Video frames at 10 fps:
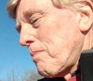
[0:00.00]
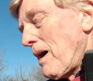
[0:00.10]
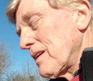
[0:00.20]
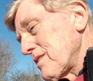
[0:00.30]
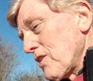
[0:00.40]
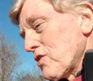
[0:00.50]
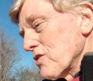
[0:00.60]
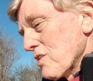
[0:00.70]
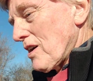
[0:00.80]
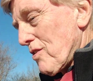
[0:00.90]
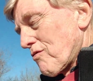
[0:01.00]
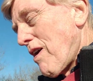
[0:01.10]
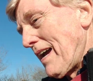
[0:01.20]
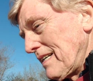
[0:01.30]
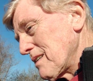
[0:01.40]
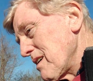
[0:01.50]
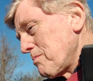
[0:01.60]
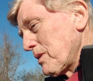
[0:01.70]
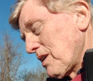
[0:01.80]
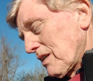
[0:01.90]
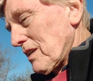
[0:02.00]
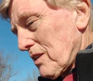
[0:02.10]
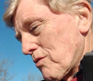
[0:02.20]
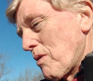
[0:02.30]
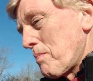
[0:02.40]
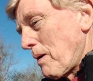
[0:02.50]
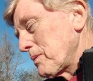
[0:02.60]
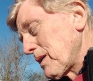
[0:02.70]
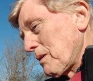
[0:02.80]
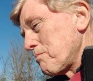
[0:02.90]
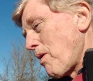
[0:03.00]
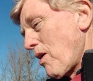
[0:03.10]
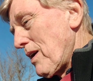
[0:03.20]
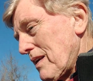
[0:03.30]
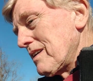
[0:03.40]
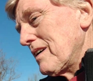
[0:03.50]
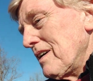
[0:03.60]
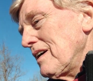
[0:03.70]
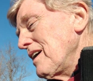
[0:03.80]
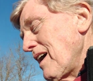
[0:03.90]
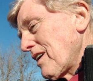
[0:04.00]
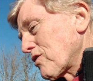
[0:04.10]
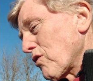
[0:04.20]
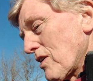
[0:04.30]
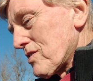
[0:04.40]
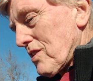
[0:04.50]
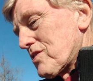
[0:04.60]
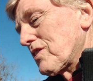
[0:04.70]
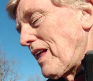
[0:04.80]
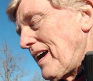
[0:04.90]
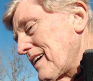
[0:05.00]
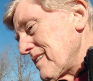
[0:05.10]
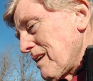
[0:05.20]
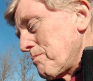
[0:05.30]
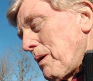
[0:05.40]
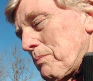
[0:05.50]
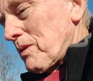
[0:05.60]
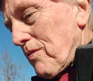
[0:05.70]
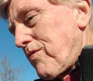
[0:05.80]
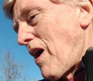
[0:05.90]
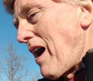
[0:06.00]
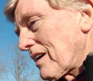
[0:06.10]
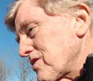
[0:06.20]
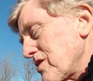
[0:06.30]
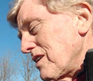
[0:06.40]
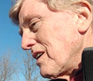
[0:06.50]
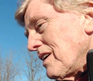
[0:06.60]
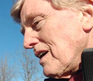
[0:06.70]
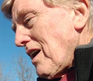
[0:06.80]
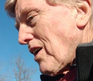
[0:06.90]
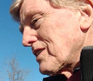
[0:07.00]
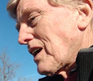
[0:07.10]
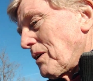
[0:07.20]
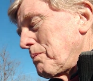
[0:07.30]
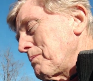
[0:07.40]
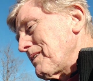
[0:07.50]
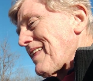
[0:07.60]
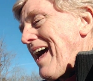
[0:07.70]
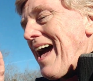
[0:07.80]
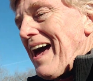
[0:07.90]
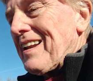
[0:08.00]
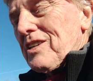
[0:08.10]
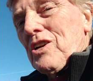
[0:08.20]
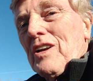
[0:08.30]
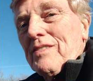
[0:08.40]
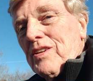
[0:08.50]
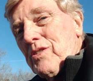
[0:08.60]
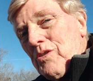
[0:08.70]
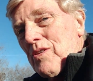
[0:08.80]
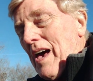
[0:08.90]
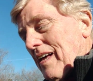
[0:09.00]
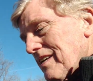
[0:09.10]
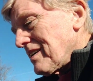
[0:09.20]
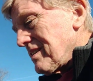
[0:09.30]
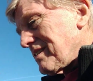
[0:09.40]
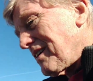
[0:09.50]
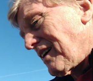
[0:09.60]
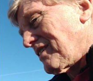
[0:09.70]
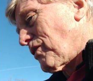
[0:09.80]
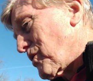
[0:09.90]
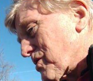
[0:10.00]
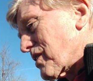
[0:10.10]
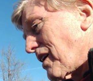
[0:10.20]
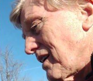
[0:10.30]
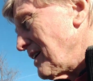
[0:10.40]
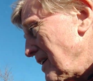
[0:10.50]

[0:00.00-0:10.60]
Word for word: politicians on the right, particularly in the Republican Party and across this land, and people at Fox are telling people, nah, you don't have to do that. And there was a,